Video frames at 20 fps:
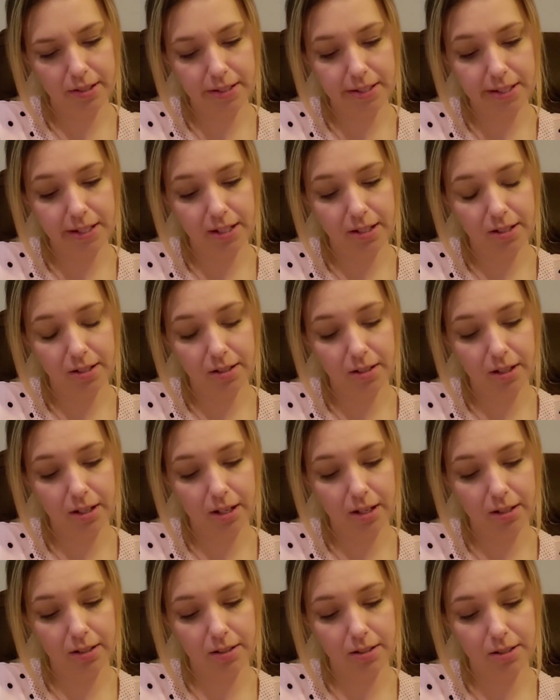I see a
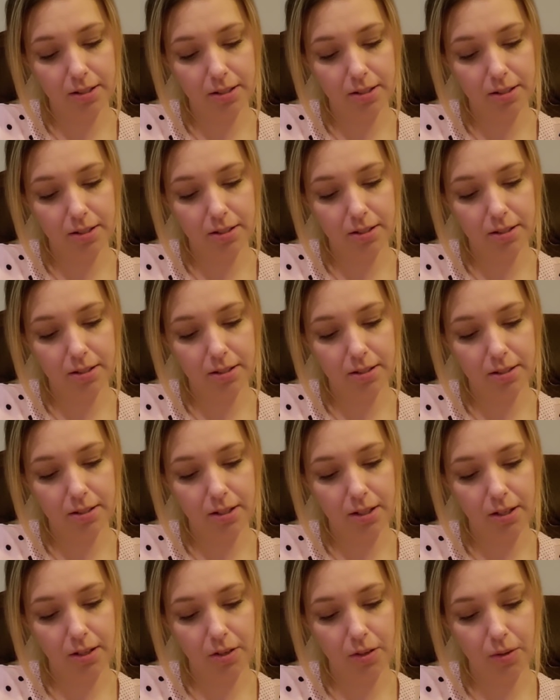
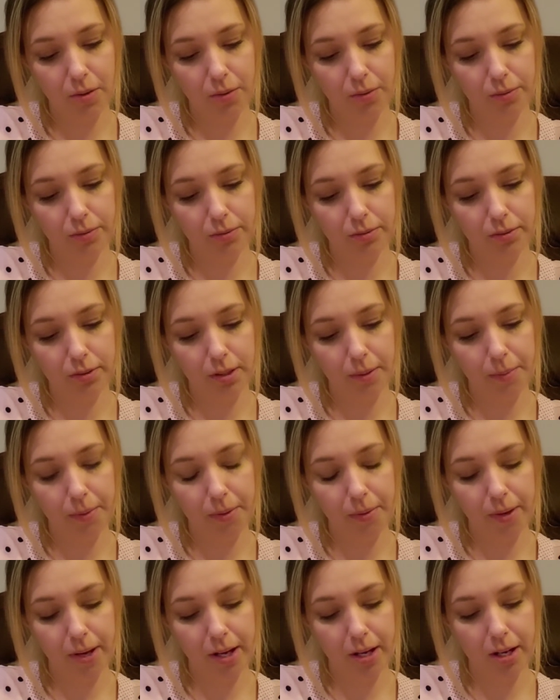
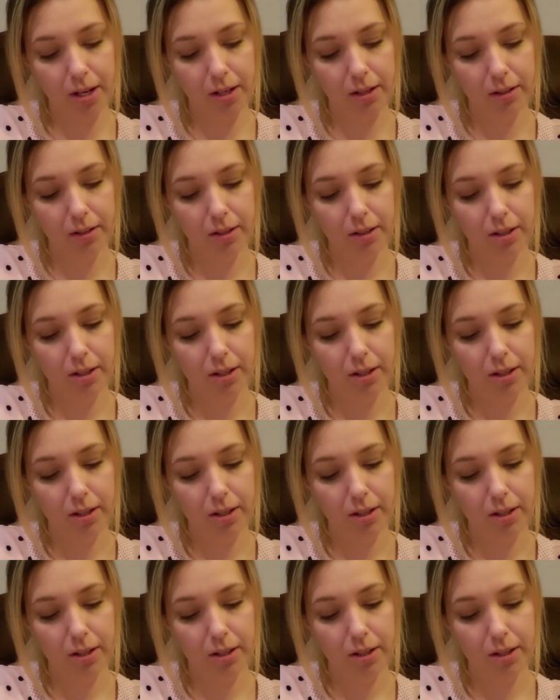C-O-W-A